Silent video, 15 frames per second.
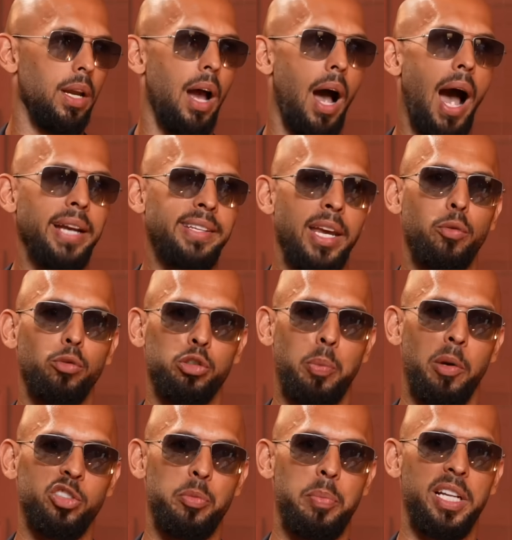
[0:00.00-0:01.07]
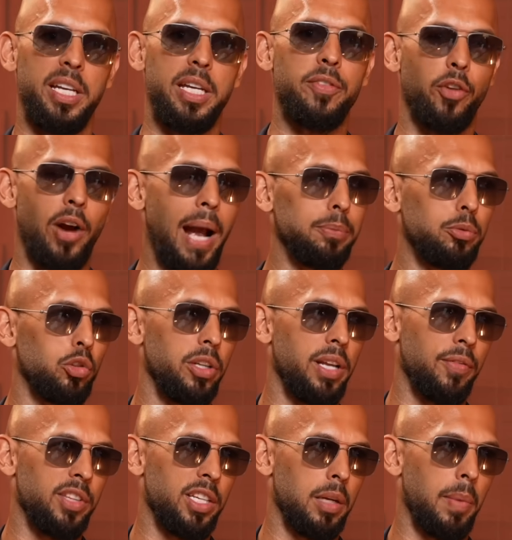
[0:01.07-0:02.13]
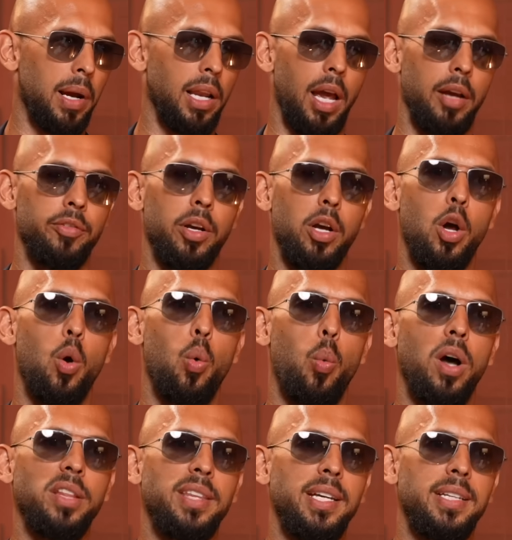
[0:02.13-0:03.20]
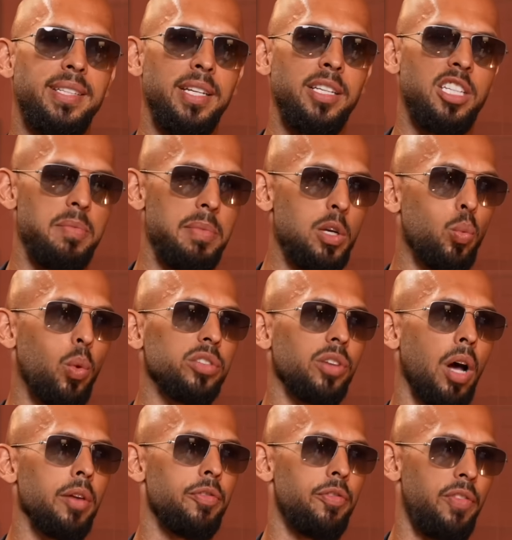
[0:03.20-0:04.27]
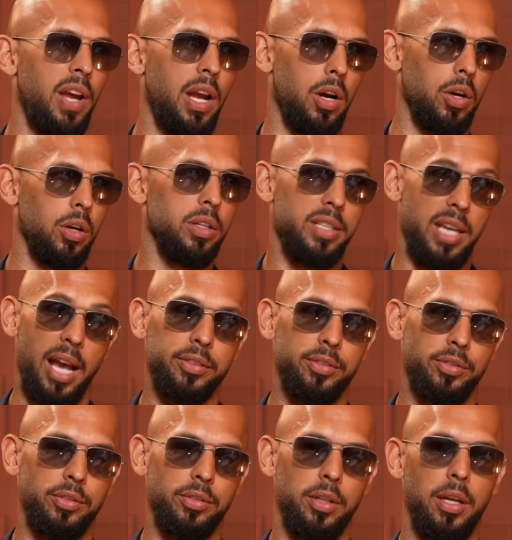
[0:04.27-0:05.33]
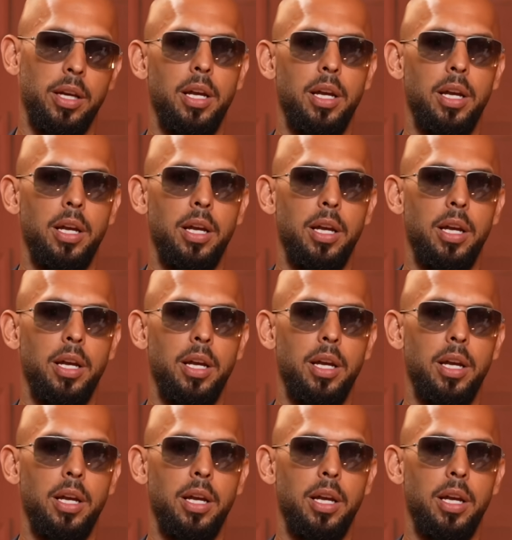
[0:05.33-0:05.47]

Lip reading: I take responsibility for absolutely everything in my life. What they did to me was unfair, yes.